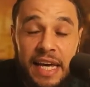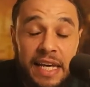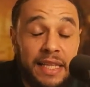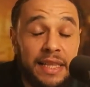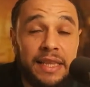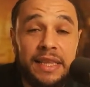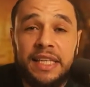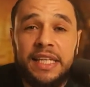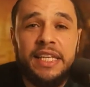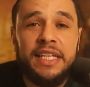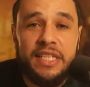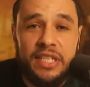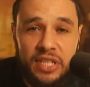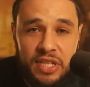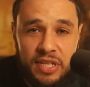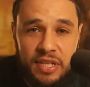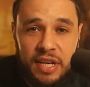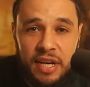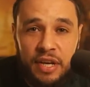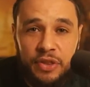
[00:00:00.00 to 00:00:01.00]
at
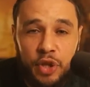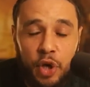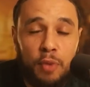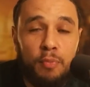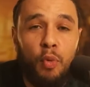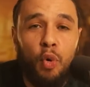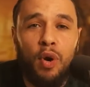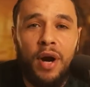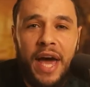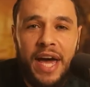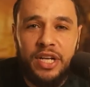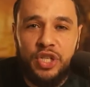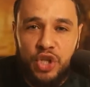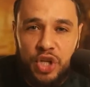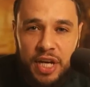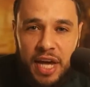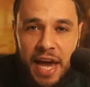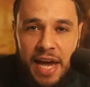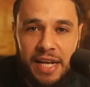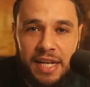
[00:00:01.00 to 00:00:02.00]
least they're more
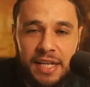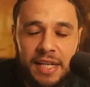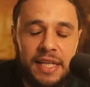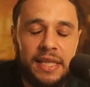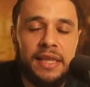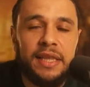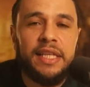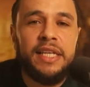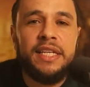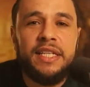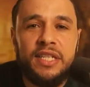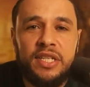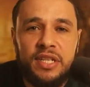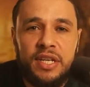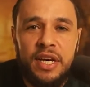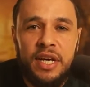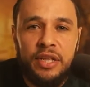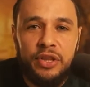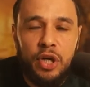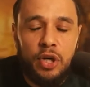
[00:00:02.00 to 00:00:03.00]
educated, at
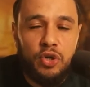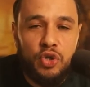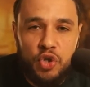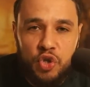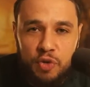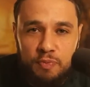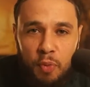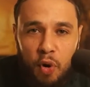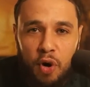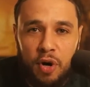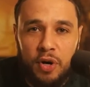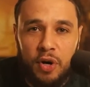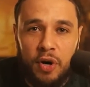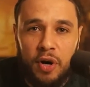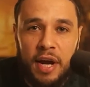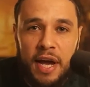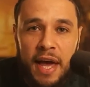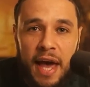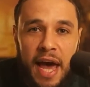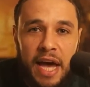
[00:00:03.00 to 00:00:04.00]
least they're
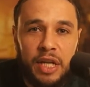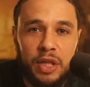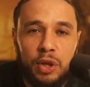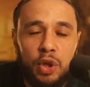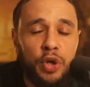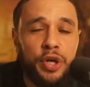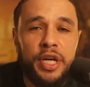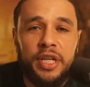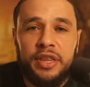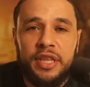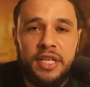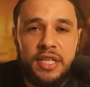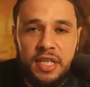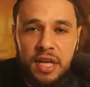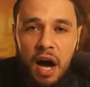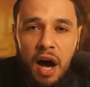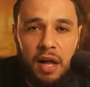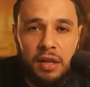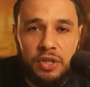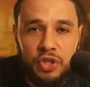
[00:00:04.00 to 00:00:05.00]
smarter, and look at this
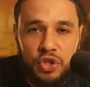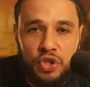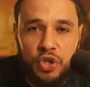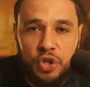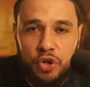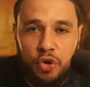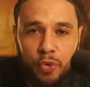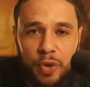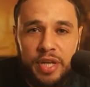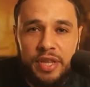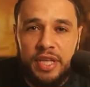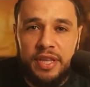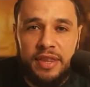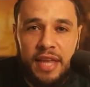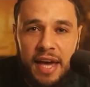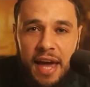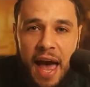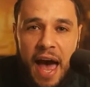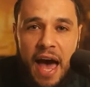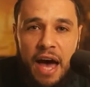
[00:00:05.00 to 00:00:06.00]
college degree that
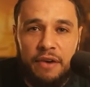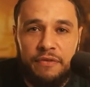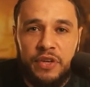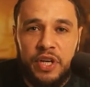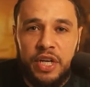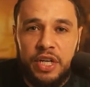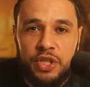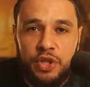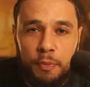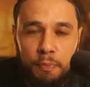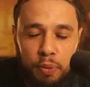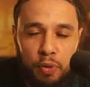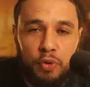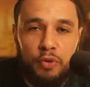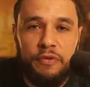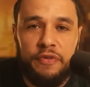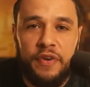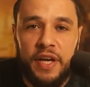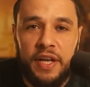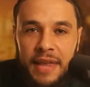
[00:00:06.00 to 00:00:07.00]
they have to
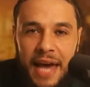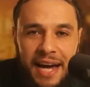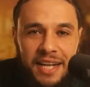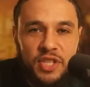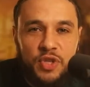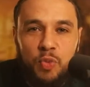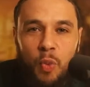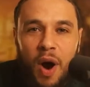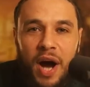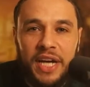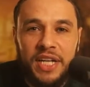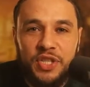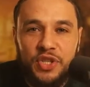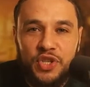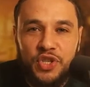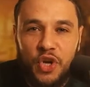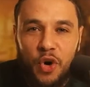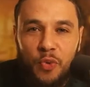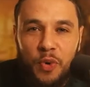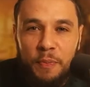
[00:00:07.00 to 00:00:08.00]
prove That's why it's
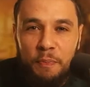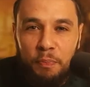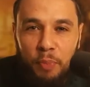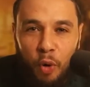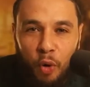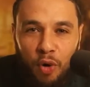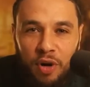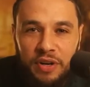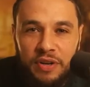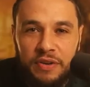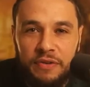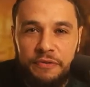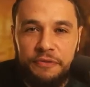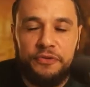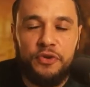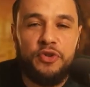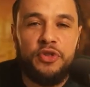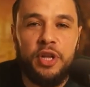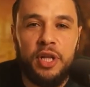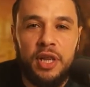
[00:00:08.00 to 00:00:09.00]
so important
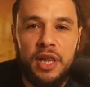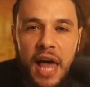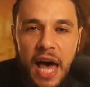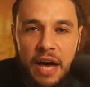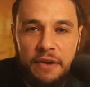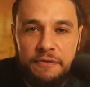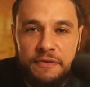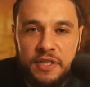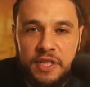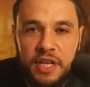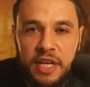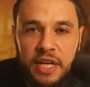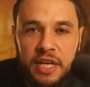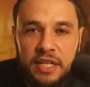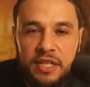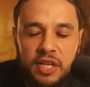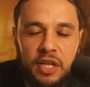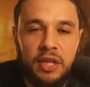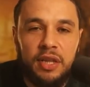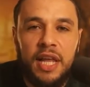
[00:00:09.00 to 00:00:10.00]
for the left
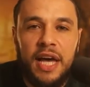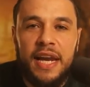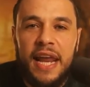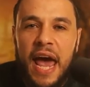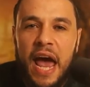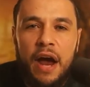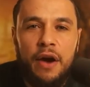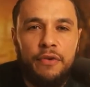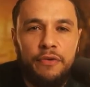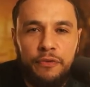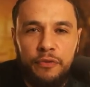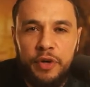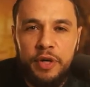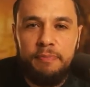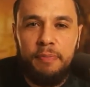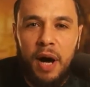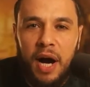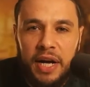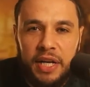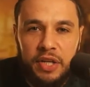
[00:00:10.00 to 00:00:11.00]
to let
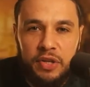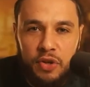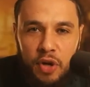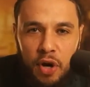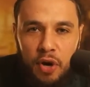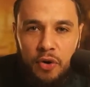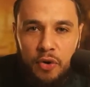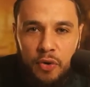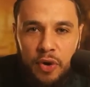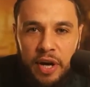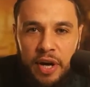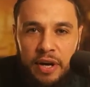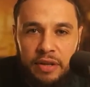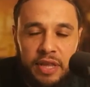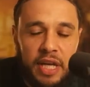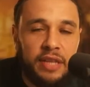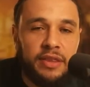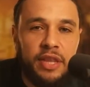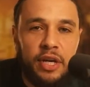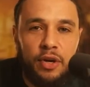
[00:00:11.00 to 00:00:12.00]
everybody know
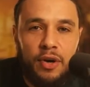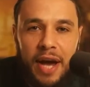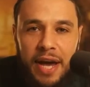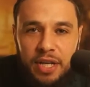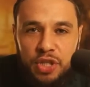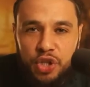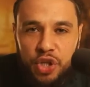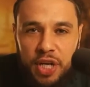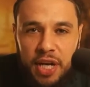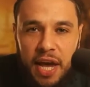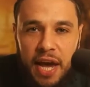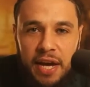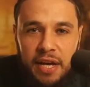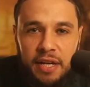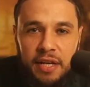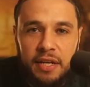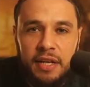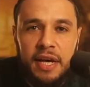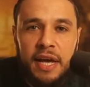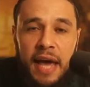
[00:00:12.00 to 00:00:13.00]
that they're
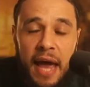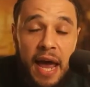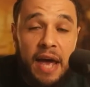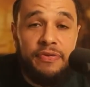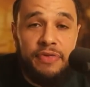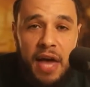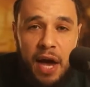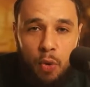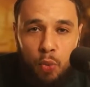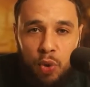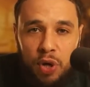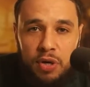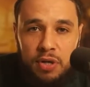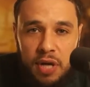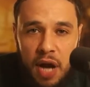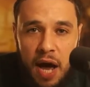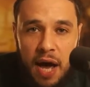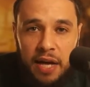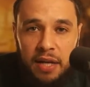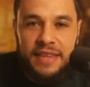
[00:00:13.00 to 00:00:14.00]
educated and that we're
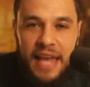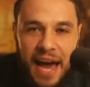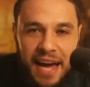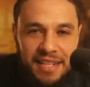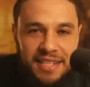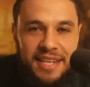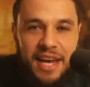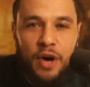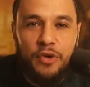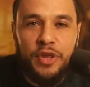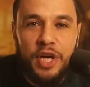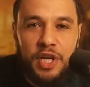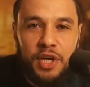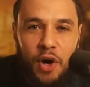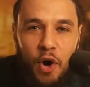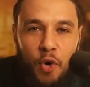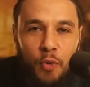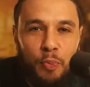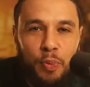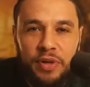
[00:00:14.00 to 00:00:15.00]
not. That's how they
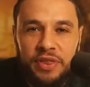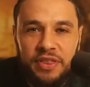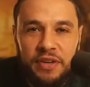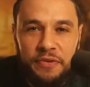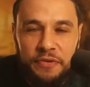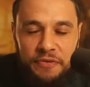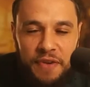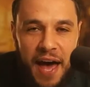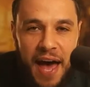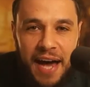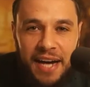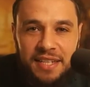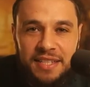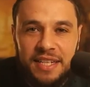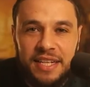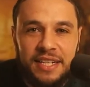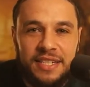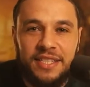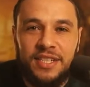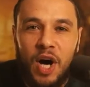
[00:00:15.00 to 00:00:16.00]
cope with the fact
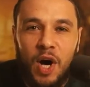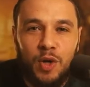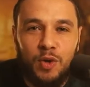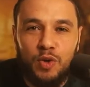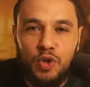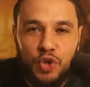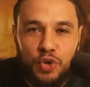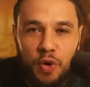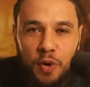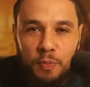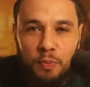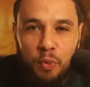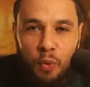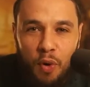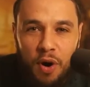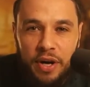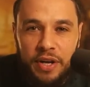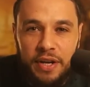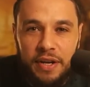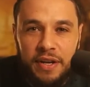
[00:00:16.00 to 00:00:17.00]
Donald Trump
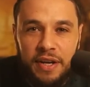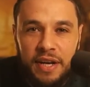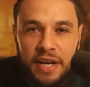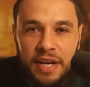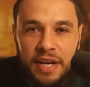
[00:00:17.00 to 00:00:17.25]
won.